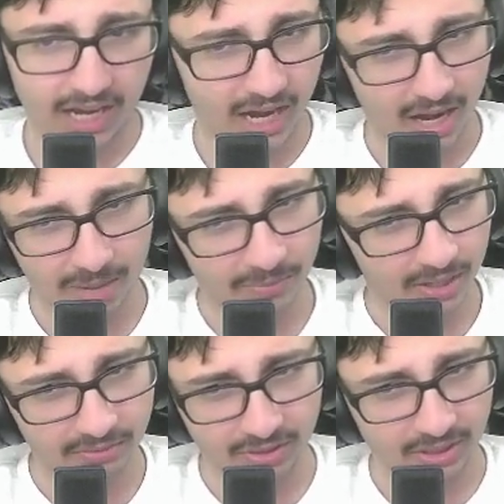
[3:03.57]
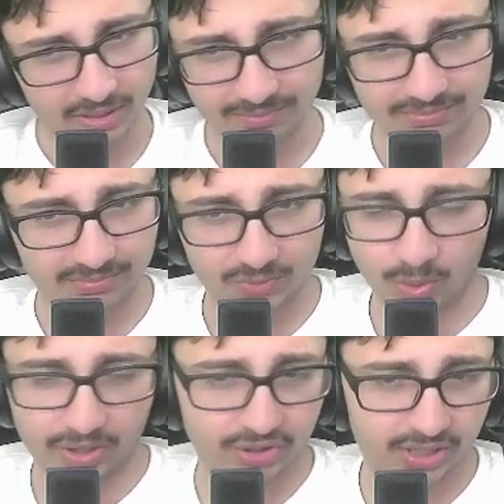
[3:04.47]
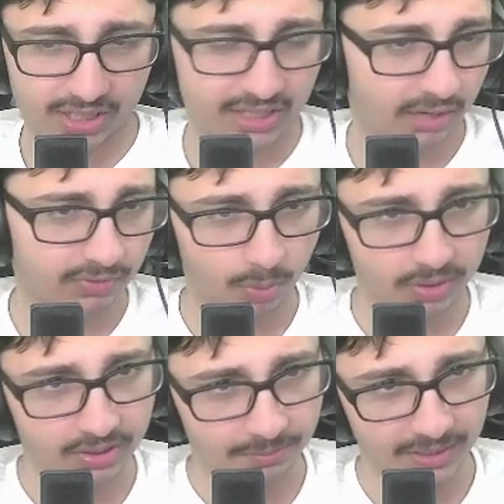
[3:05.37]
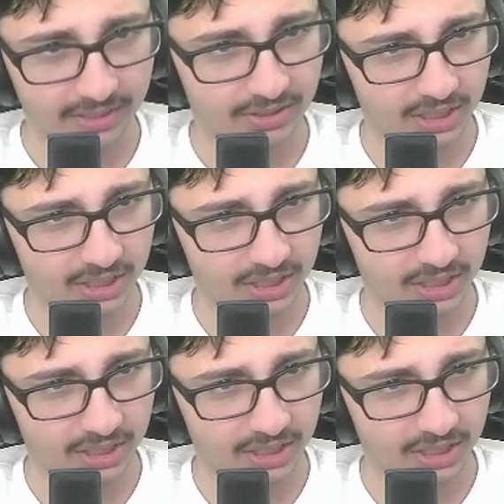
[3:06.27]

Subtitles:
I'm not even gonna question it. Definitely worth the complete.